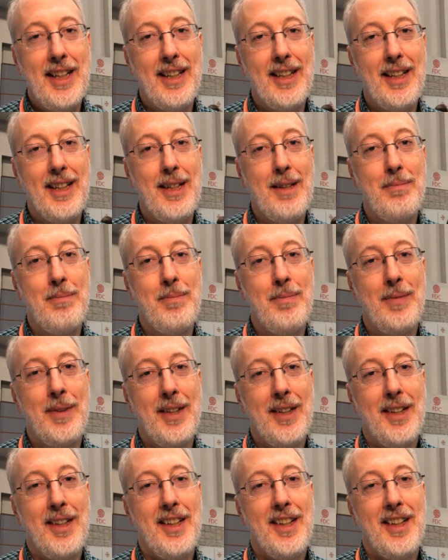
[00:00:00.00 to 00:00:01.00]

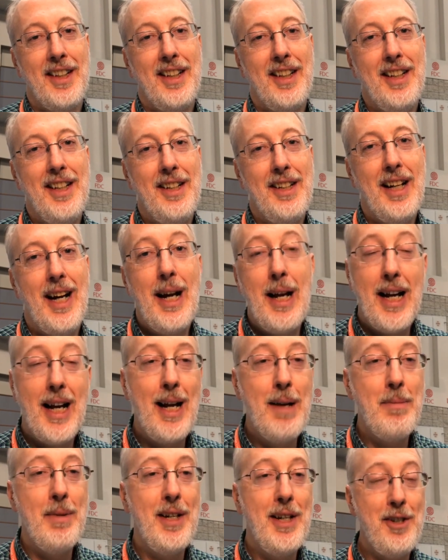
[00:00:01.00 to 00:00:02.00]
and
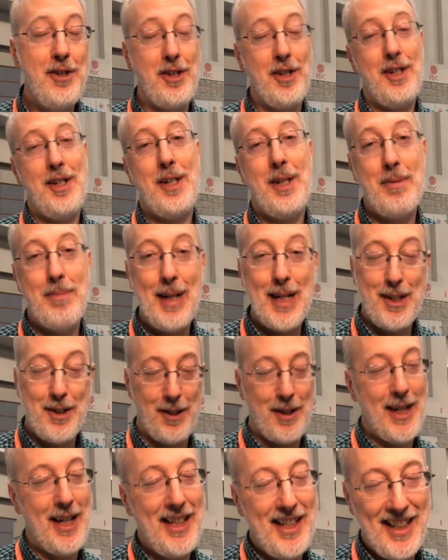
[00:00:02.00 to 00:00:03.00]
I'm an engineer by
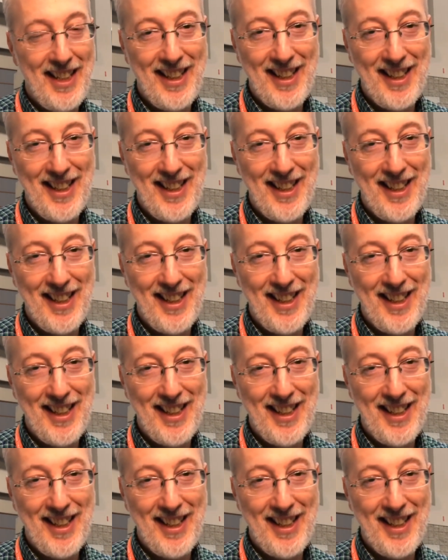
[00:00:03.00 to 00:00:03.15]
training,